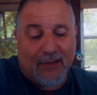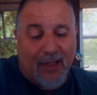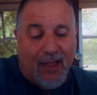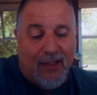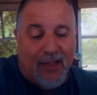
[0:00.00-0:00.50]

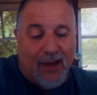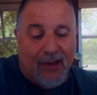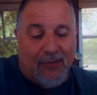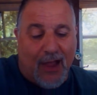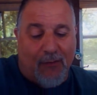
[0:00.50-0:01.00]
Okay, and
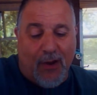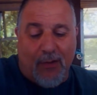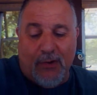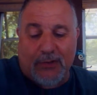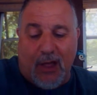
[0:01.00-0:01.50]
then you've got
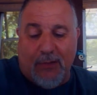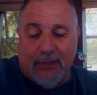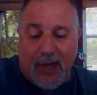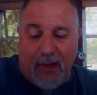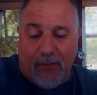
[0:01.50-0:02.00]
Ringwood who's
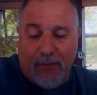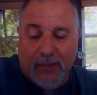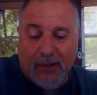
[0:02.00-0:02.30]
0-2.